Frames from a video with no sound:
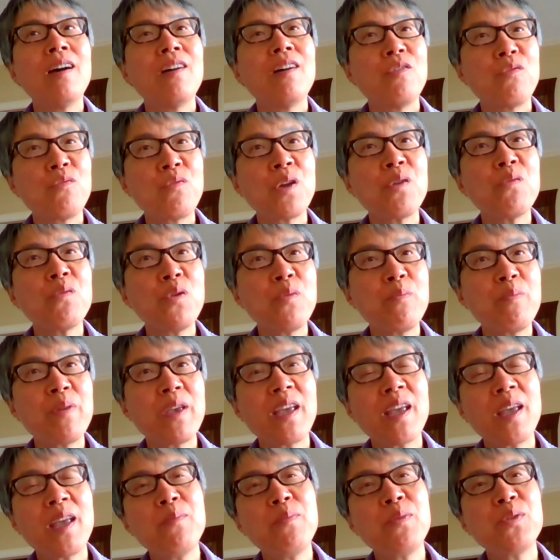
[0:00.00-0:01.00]
we will be
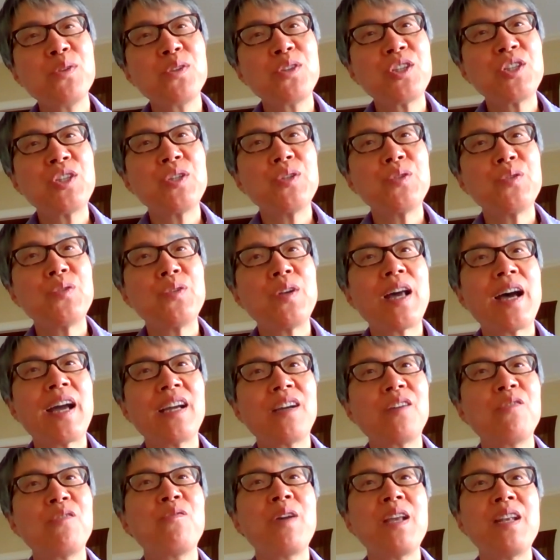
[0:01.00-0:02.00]
able to,
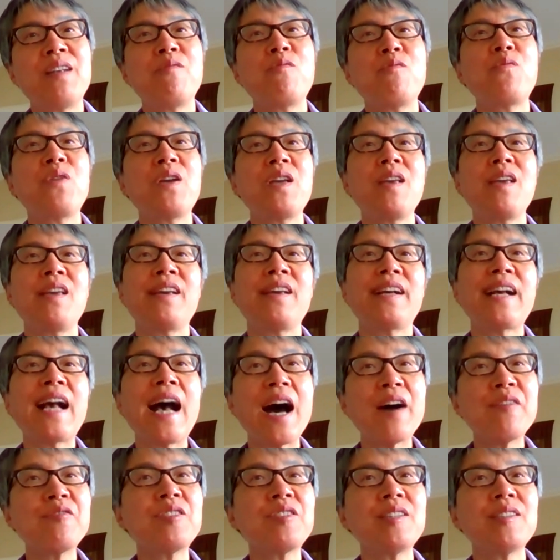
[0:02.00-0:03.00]
like when we
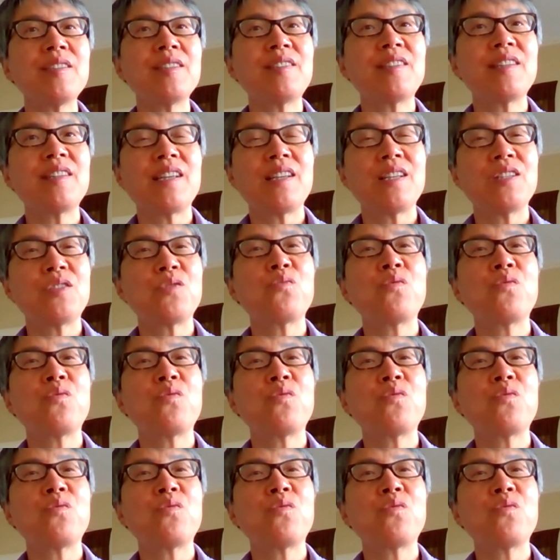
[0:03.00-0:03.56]
encounter things,